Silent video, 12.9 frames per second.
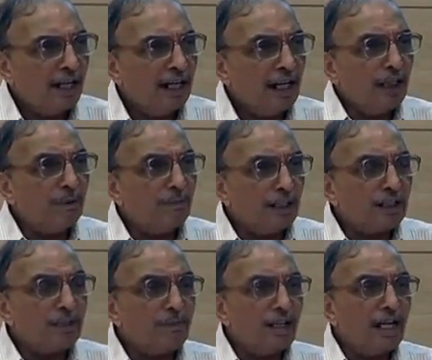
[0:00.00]
it
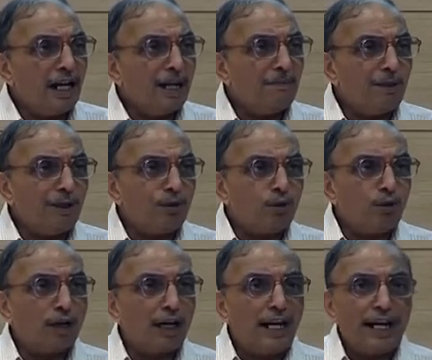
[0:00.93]
must be able to
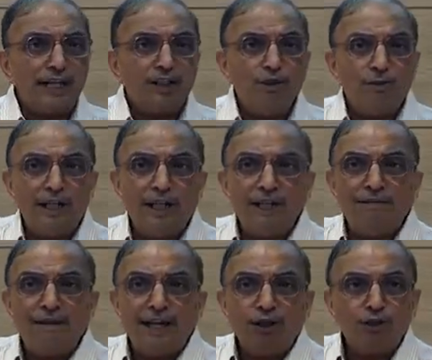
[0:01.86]
collect numerical
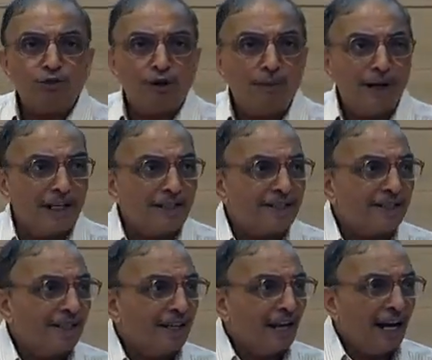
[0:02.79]
values from
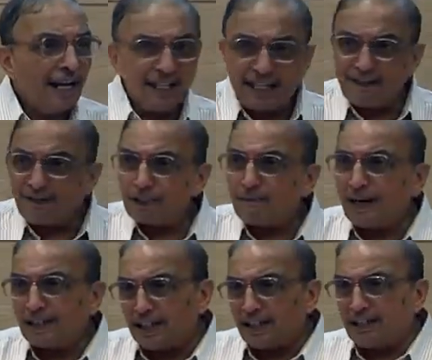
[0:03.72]
us and give us
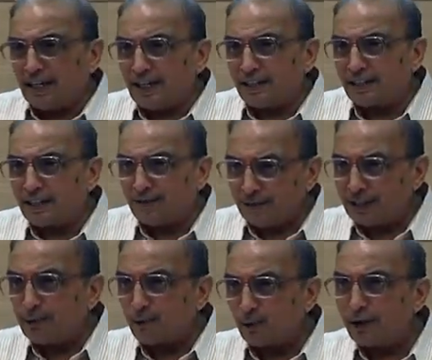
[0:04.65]
back the results if it
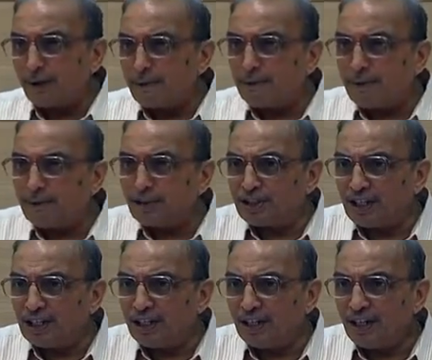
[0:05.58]
is a programmable
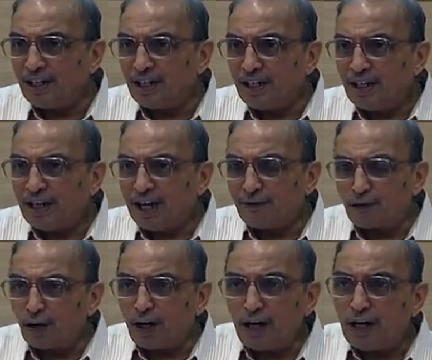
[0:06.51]
machine.
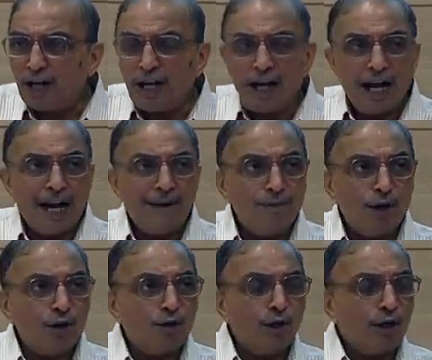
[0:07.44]
After all, I am
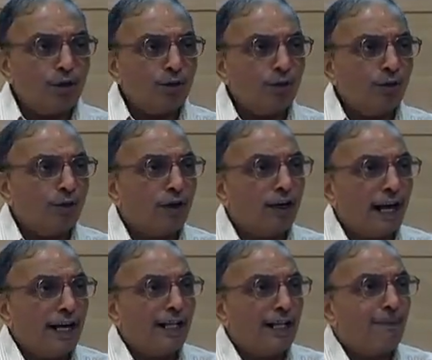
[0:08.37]
not going to
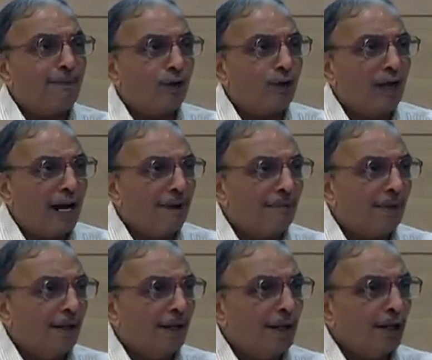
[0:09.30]
write a program
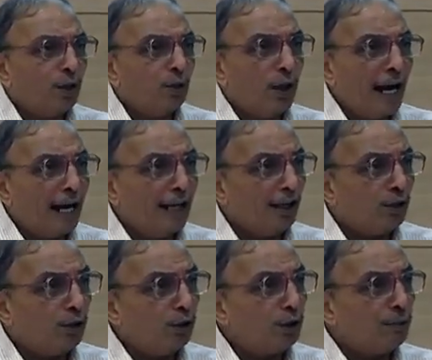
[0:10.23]
to
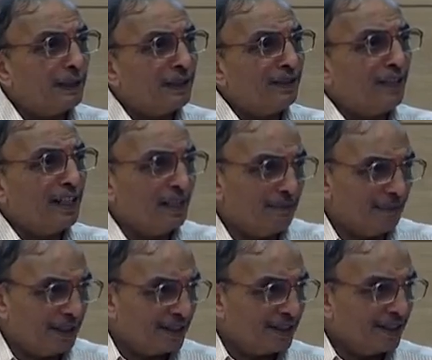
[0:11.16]
add two specific
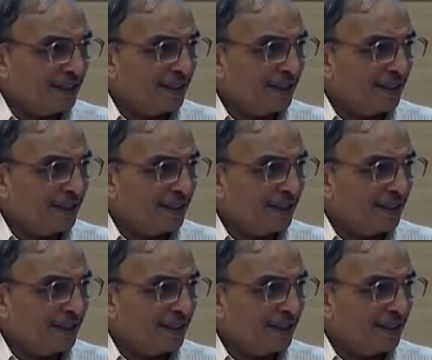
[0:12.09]
numbers.